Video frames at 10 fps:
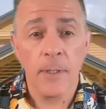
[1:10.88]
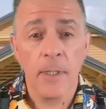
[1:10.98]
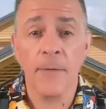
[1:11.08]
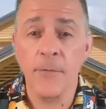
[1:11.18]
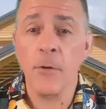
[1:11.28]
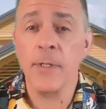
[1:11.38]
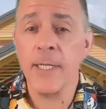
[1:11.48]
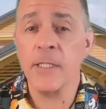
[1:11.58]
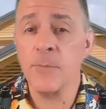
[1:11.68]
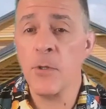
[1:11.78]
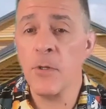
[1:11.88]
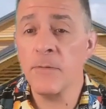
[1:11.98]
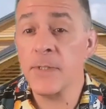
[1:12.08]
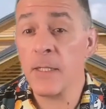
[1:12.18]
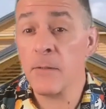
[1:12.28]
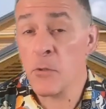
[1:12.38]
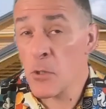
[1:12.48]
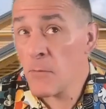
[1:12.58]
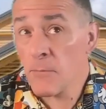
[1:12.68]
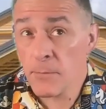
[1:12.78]
A few of these moves that
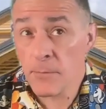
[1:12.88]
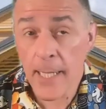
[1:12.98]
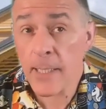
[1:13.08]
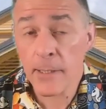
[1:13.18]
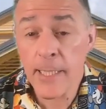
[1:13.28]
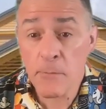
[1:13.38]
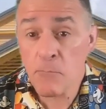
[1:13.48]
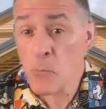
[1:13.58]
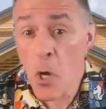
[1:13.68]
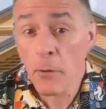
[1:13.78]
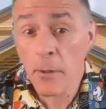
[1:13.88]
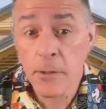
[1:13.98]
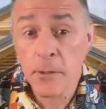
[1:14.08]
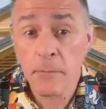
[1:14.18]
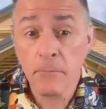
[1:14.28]
you've likely noticed,